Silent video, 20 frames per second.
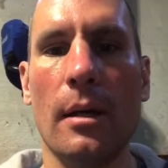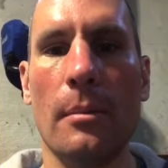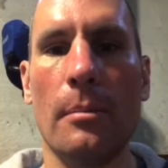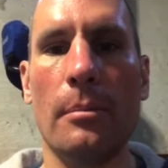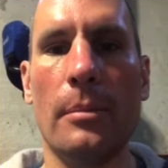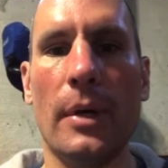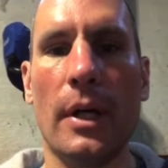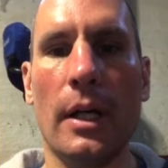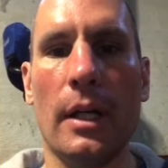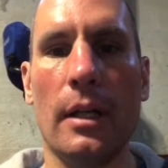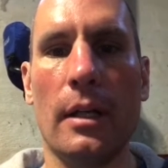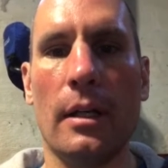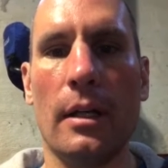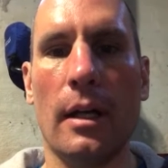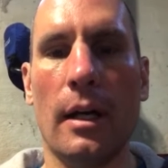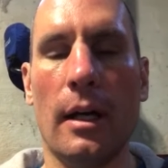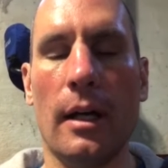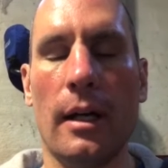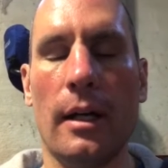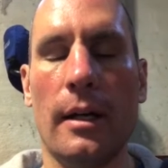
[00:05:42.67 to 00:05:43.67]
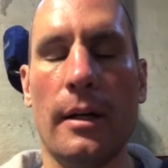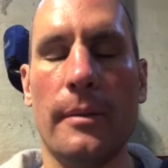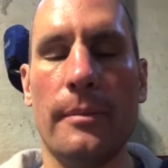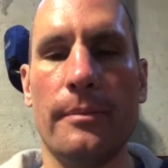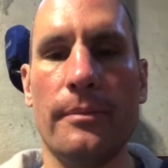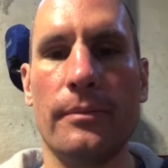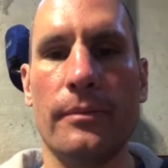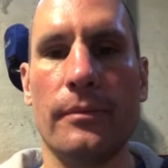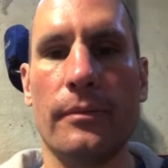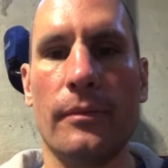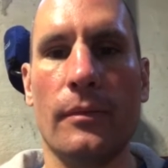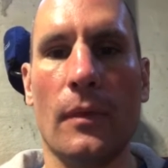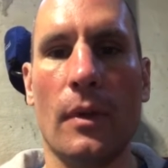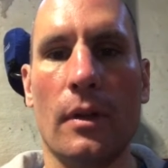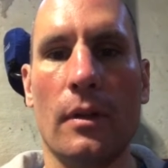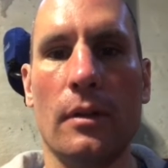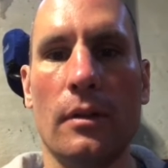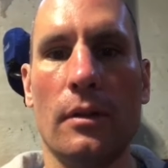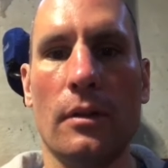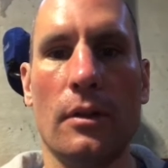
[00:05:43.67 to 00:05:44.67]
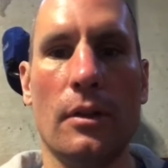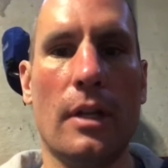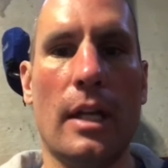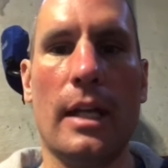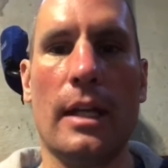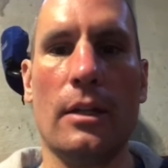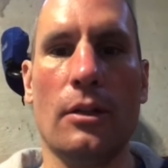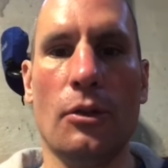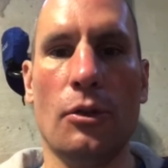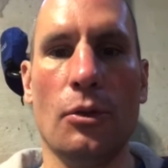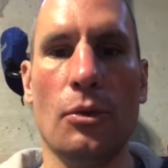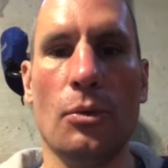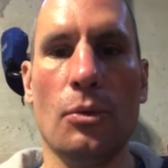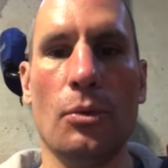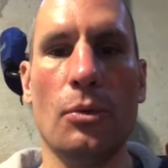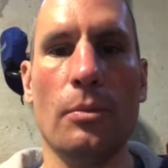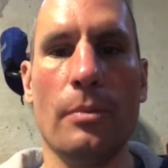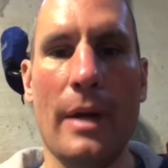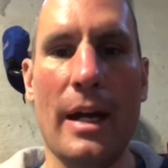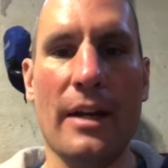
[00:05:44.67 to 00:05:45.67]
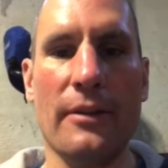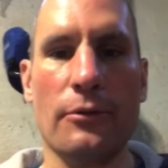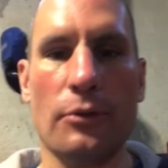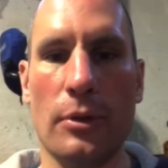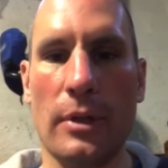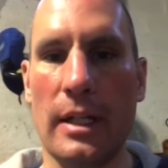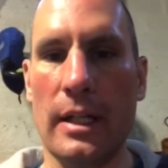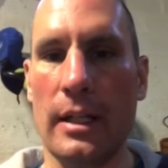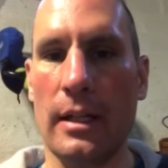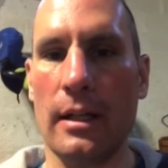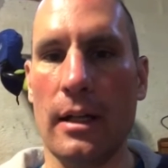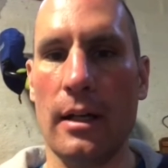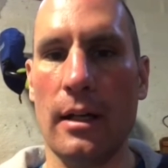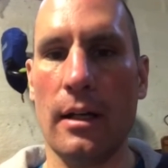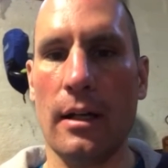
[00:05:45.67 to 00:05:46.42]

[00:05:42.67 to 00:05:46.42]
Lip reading: but you can't do MAF training